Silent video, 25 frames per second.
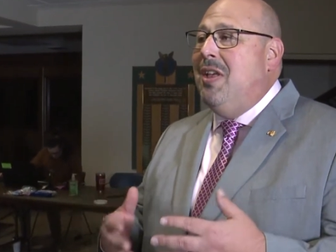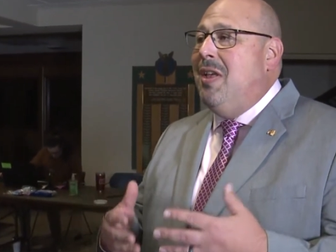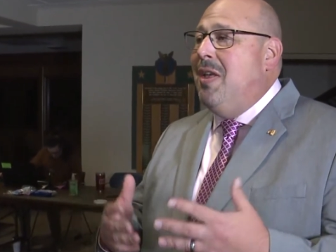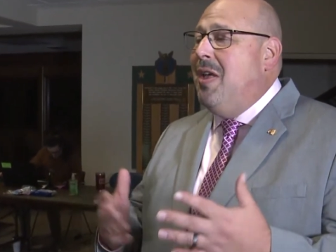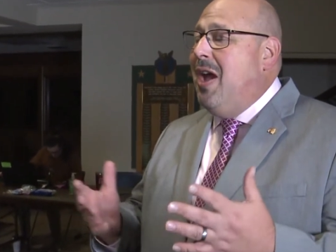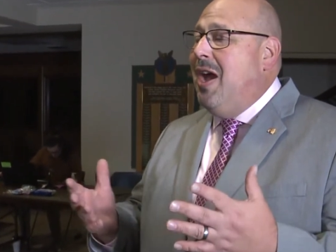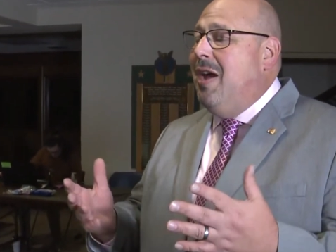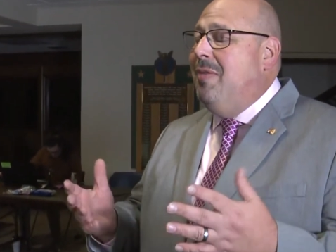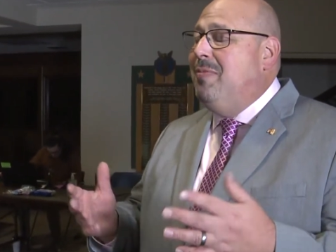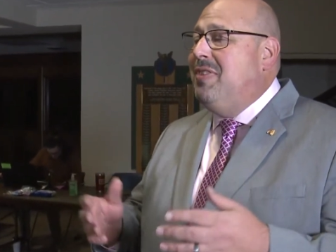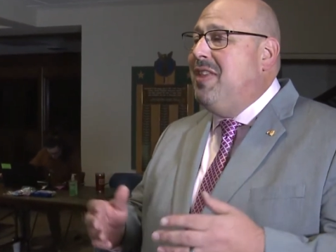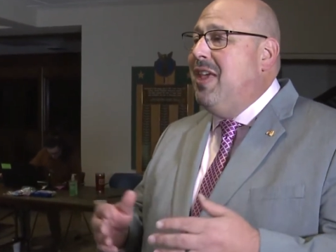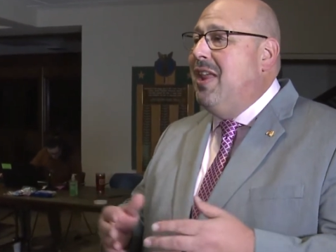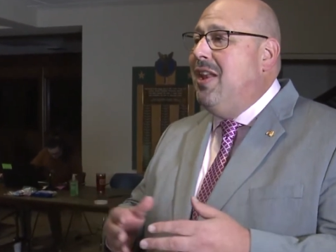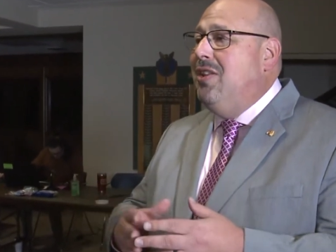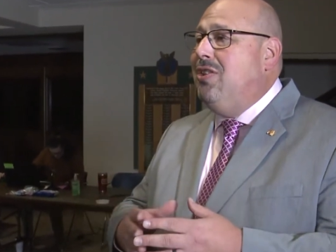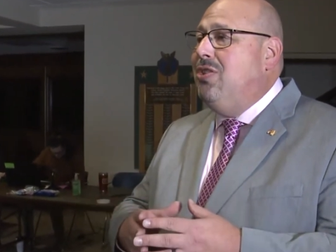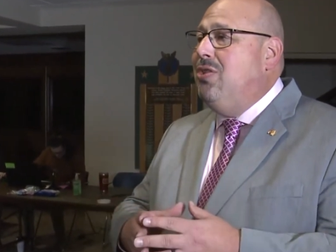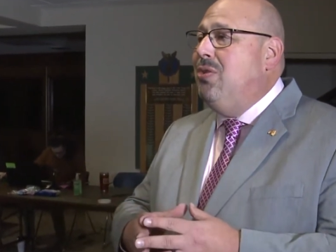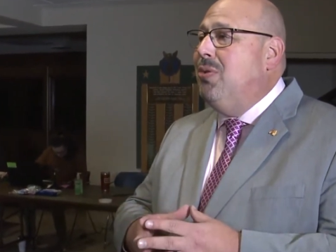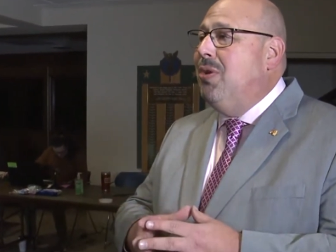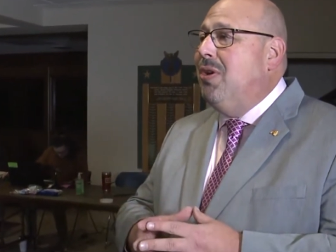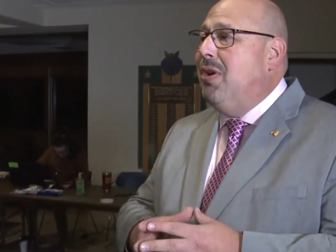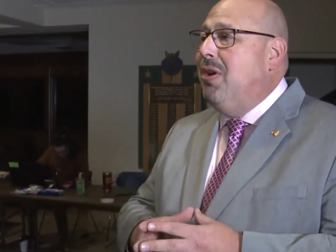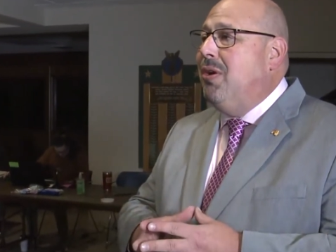10 and
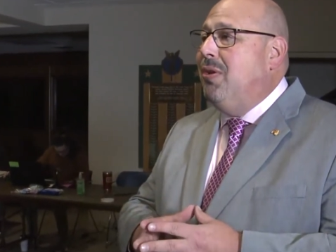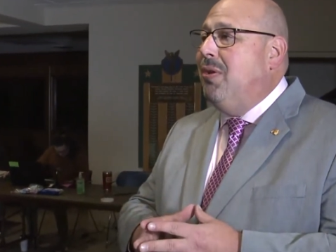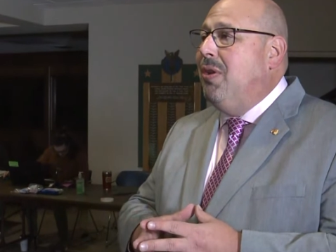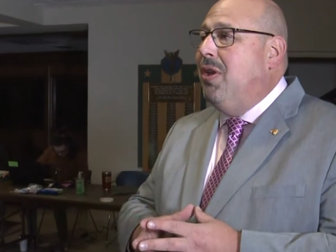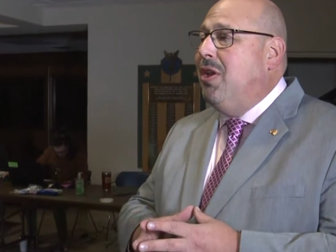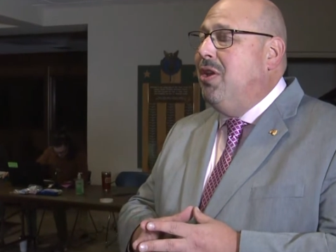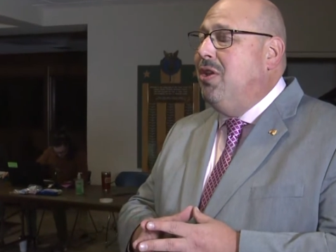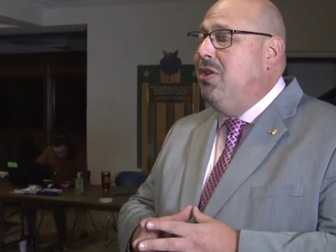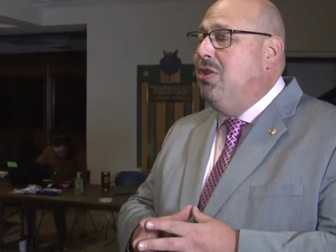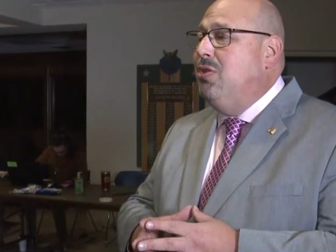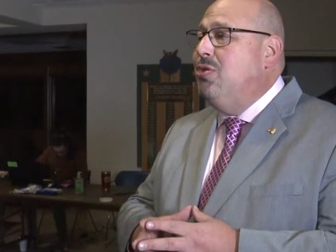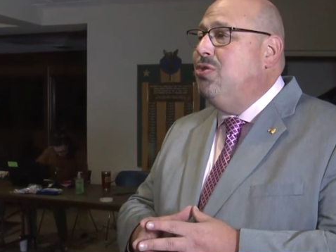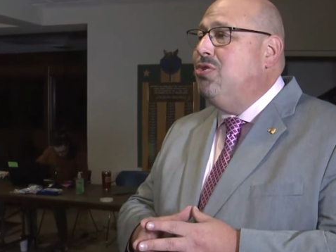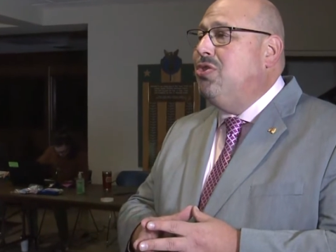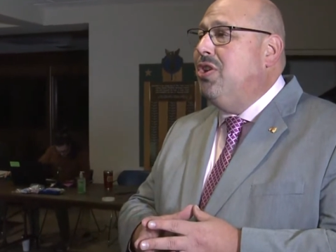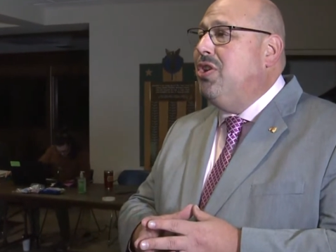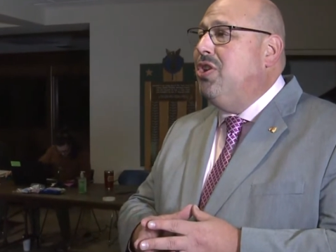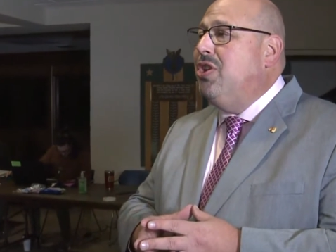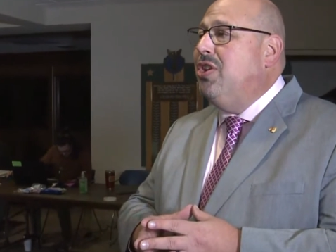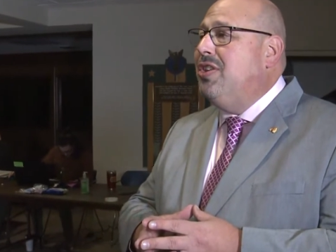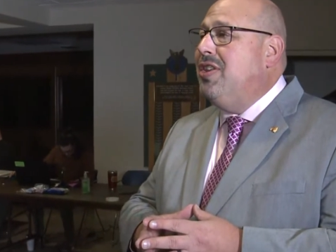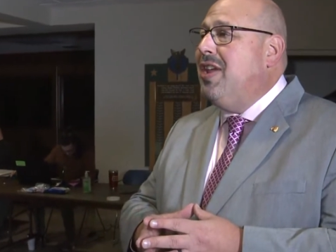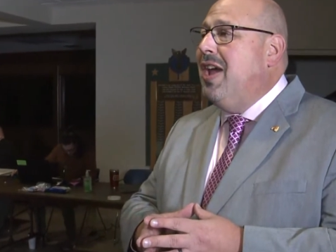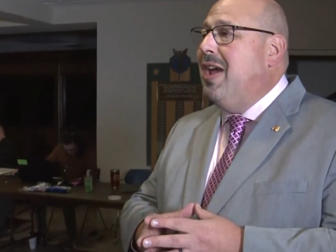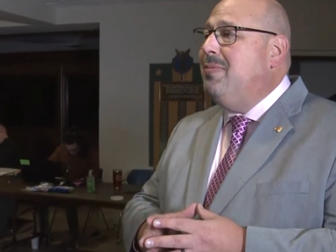2 are usually
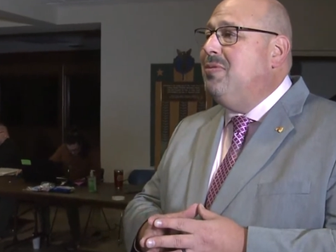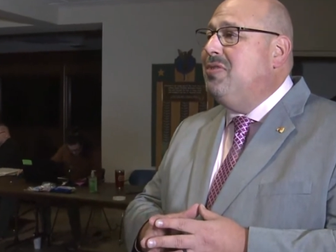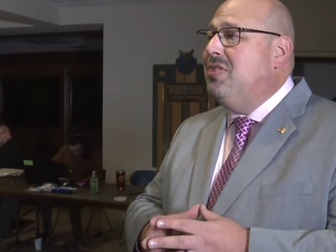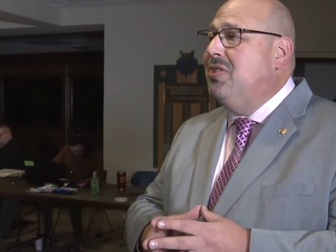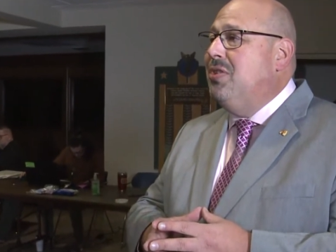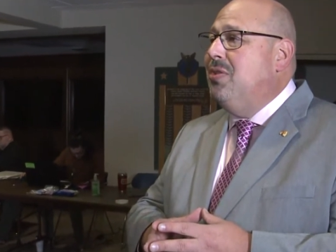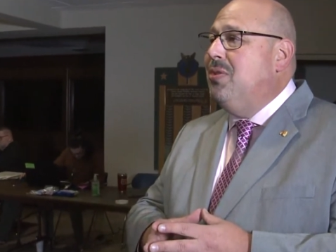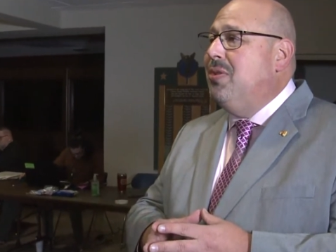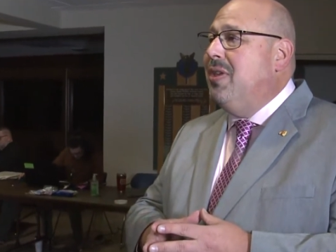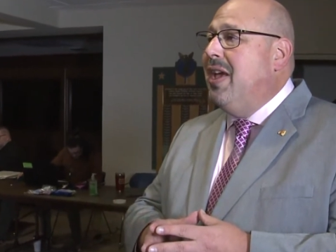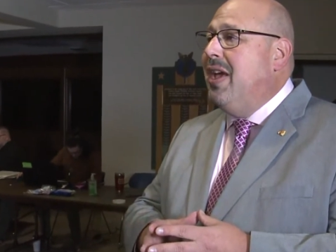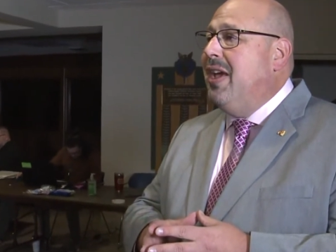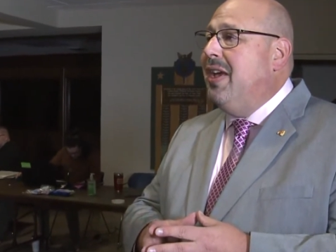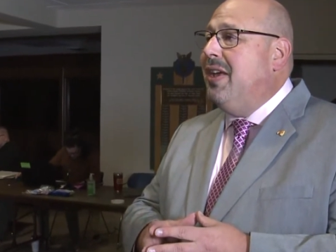good times to do that.